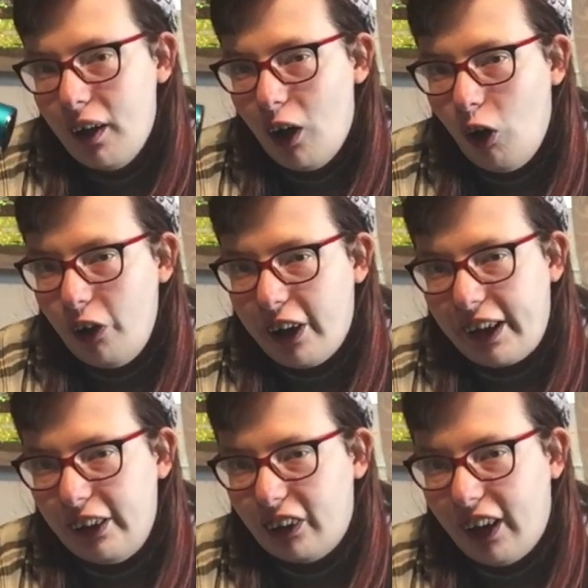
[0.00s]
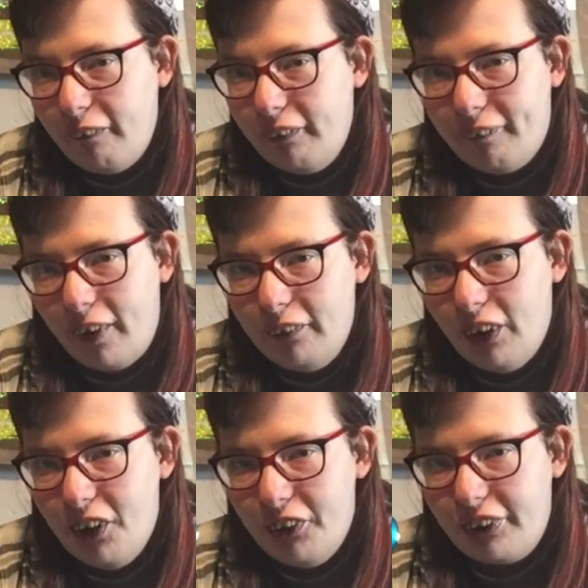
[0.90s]
or you can just have your phone
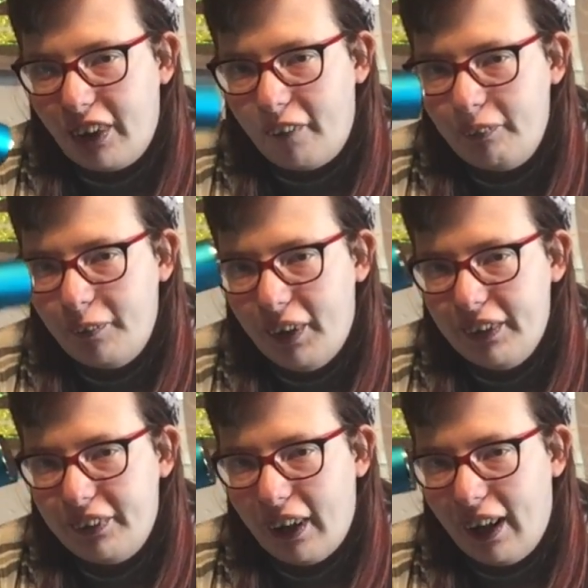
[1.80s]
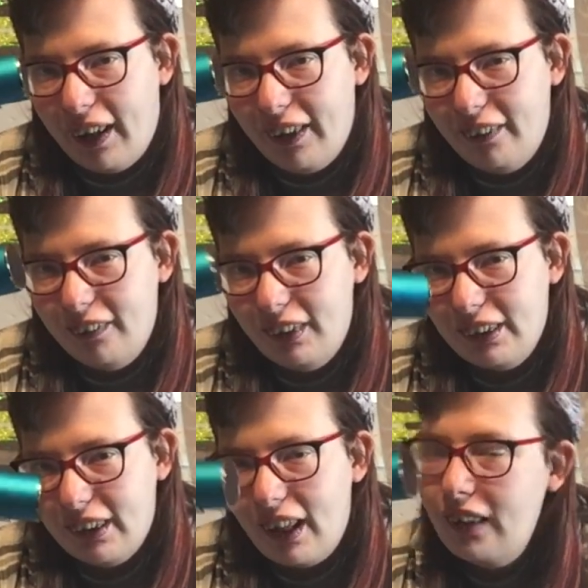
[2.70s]
hooked up to it, so
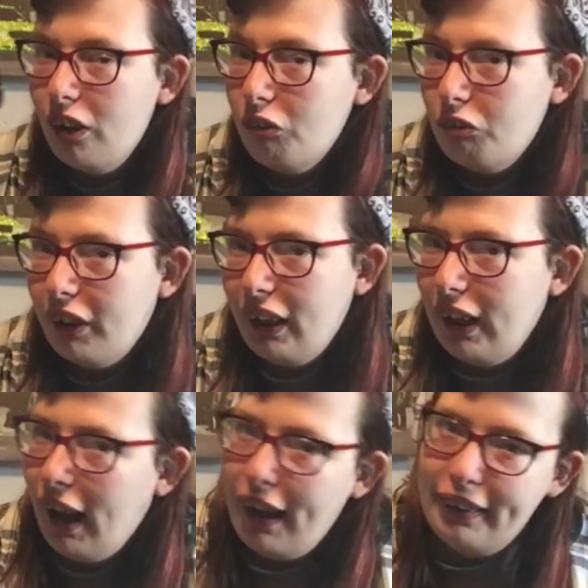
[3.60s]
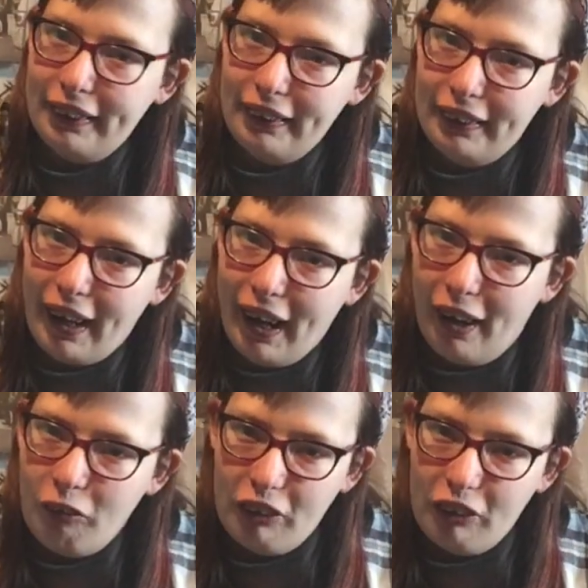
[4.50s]
really handy to have